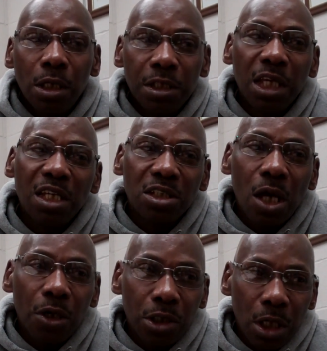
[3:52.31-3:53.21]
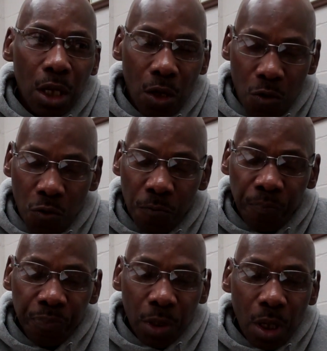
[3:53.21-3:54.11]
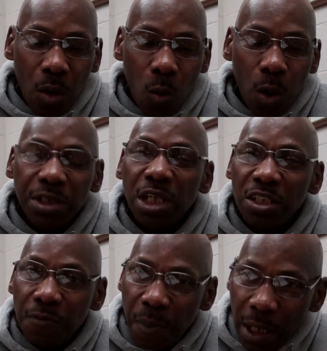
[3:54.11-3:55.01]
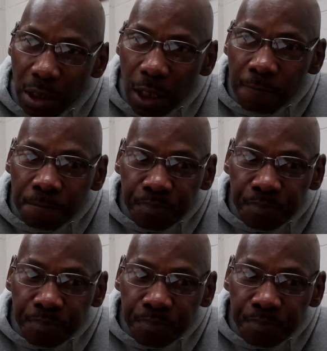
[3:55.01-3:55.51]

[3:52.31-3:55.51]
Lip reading: these kids start to learn what's expected